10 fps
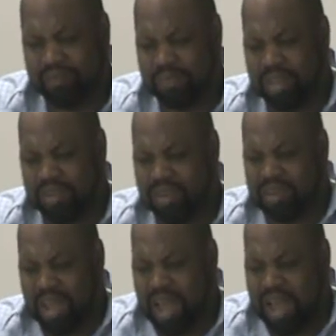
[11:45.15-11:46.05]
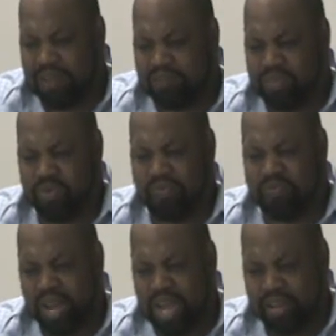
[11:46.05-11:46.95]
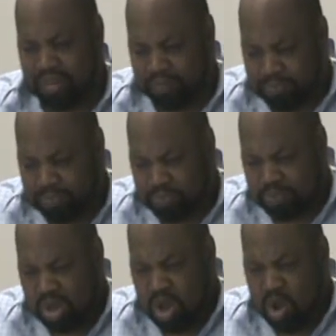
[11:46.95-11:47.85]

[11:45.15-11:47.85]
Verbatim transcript: Mm-hmm. It's a mm-hmm. time to reflect yes.